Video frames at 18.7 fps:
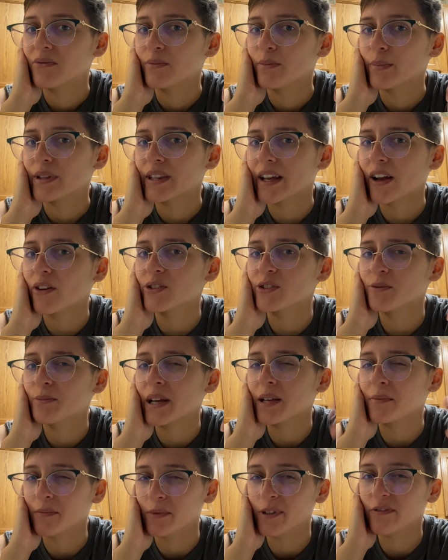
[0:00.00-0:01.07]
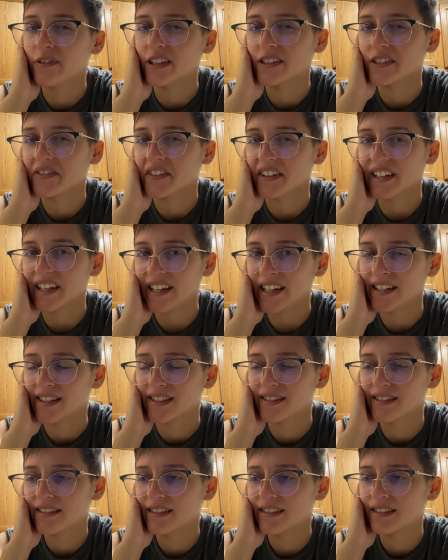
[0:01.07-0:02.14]
But they also make movies for
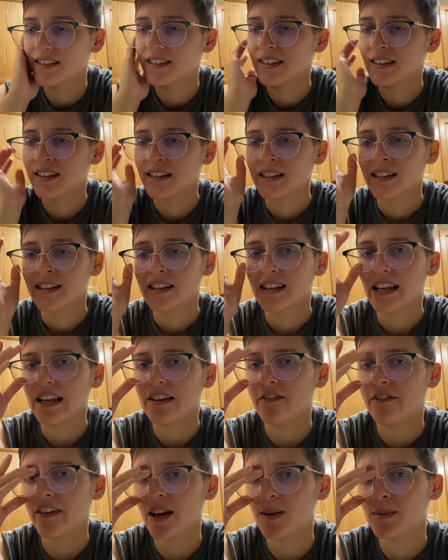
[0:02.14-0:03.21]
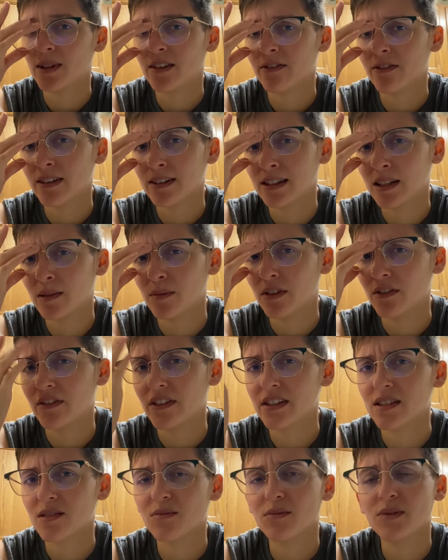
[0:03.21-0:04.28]
kids and family-friendly movies and